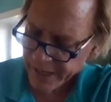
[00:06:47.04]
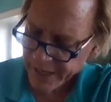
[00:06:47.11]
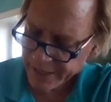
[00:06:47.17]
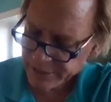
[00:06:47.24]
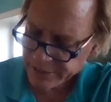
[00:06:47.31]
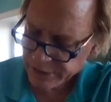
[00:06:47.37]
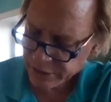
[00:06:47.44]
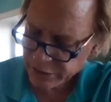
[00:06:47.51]

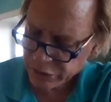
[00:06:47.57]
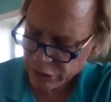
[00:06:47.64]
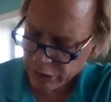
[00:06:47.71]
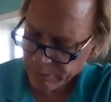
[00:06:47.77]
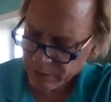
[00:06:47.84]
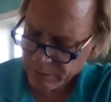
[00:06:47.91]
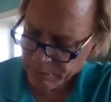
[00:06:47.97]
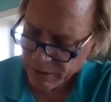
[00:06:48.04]
as
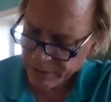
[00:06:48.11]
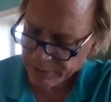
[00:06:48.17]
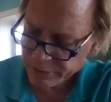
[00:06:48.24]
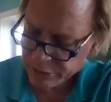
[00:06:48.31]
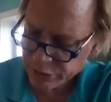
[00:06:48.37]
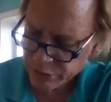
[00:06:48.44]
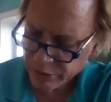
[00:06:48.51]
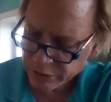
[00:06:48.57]
determined by the
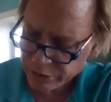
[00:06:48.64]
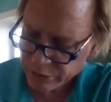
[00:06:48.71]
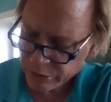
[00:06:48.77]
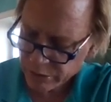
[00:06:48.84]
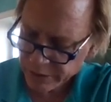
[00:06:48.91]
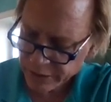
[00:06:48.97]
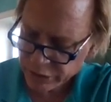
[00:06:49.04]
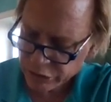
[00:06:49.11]

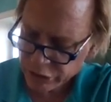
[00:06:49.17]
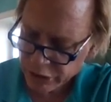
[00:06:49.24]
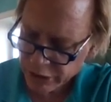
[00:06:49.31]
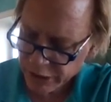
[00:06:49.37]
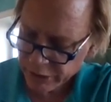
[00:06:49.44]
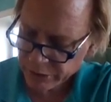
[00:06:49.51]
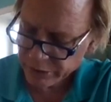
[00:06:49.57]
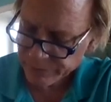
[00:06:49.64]
structural
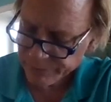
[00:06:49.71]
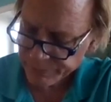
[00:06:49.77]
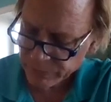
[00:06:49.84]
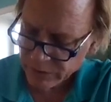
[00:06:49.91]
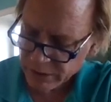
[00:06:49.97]
engineers.